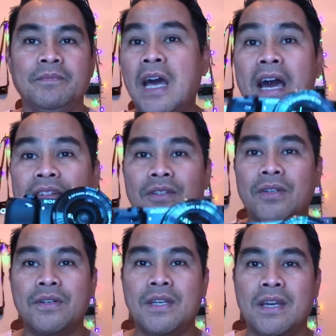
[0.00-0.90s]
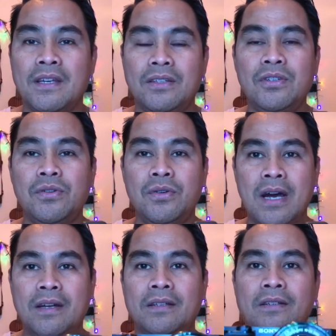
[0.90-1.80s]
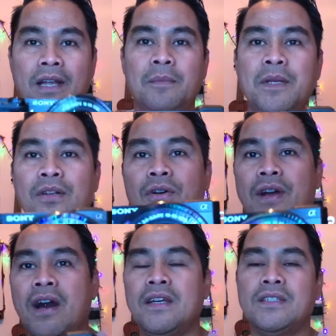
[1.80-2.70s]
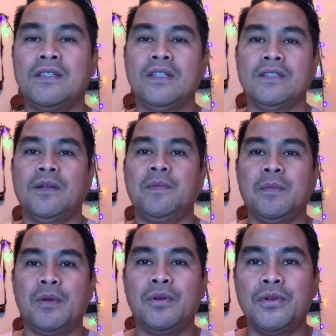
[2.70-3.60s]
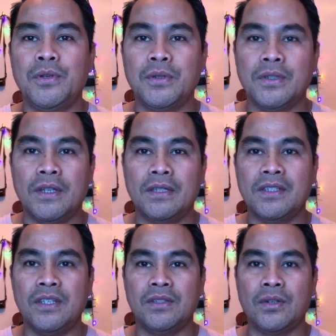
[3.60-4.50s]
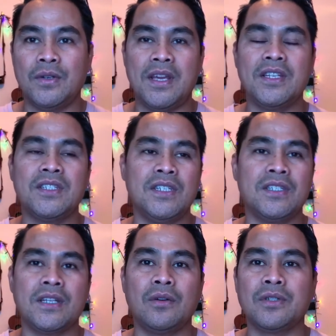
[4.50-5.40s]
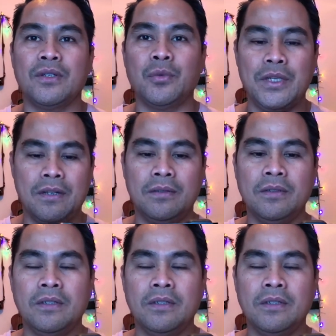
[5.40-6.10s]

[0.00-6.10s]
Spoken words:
I don't know yet. You let me know, guys. The people who use Sony A6000 with a